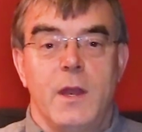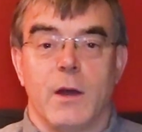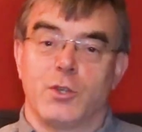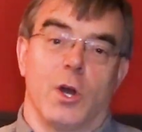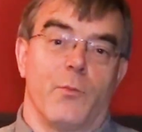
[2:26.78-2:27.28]

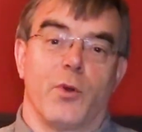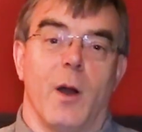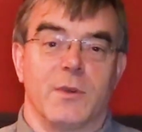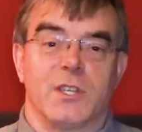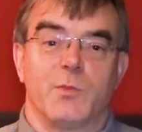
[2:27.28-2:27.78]
Now John
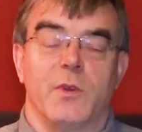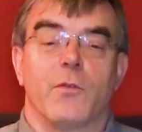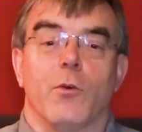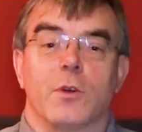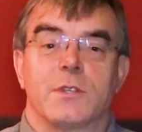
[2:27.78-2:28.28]
promises, but
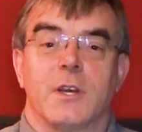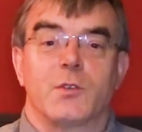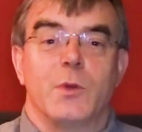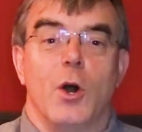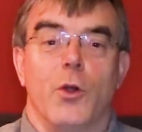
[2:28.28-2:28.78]
of course,
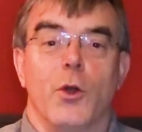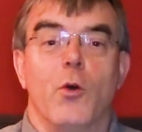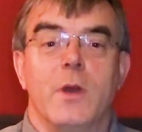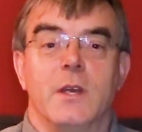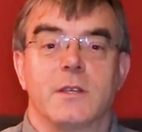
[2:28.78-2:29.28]
as we all
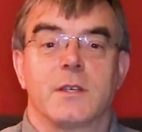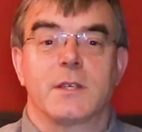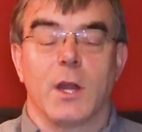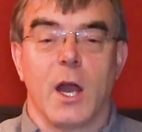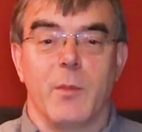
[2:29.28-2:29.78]
know, he is a
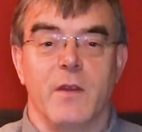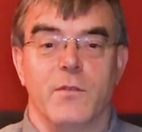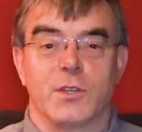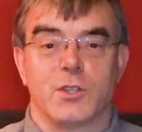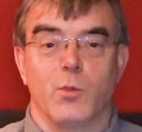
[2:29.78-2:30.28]
slimy and
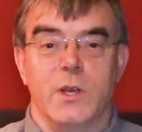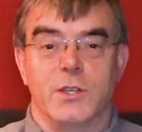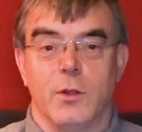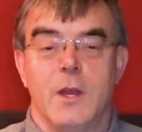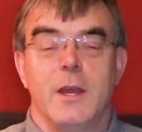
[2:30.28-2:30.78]
vicious
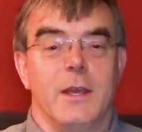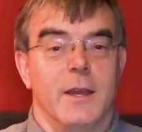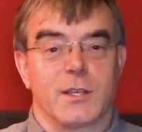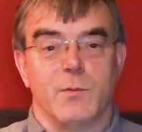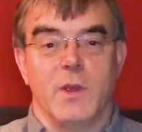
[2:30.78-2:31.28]
weasel. He
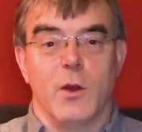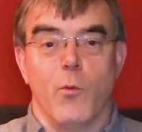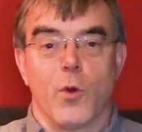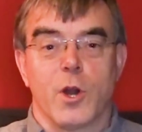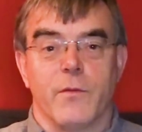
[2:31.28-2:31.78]
doesn't mean a
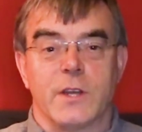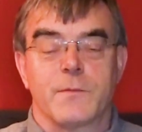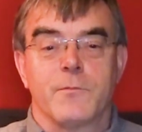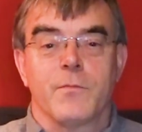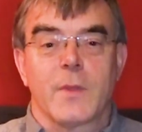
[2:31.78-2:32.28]
word of
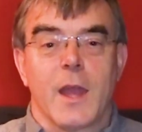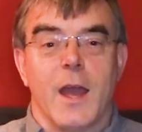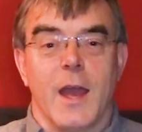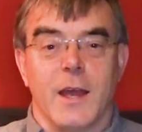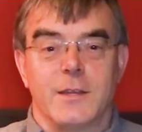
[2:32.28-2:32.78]
it,
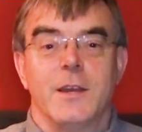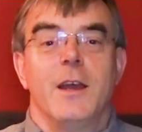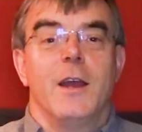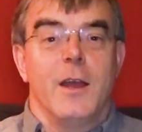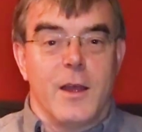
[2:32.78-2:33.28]
and
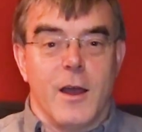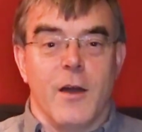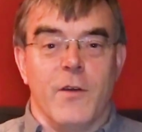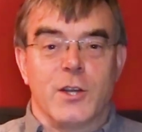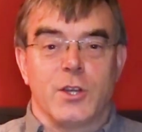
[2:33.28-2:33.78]

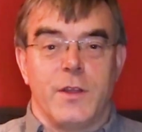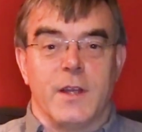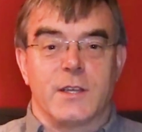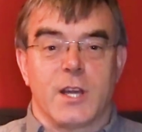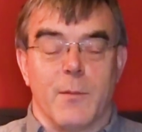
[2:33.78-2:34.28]
eventually
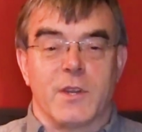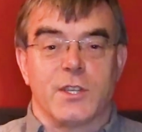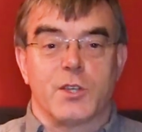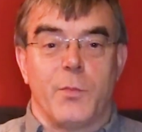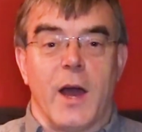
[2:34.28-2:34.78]
things come to
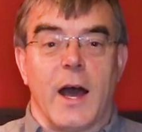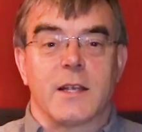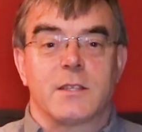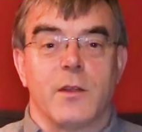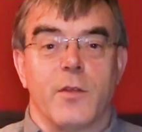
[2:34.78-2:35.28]
such a
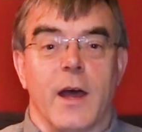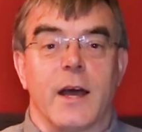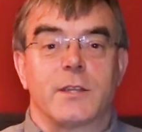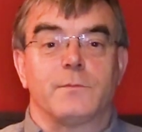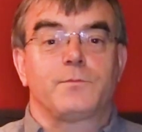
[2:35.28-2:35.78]
pass
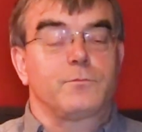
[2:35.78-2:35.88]
that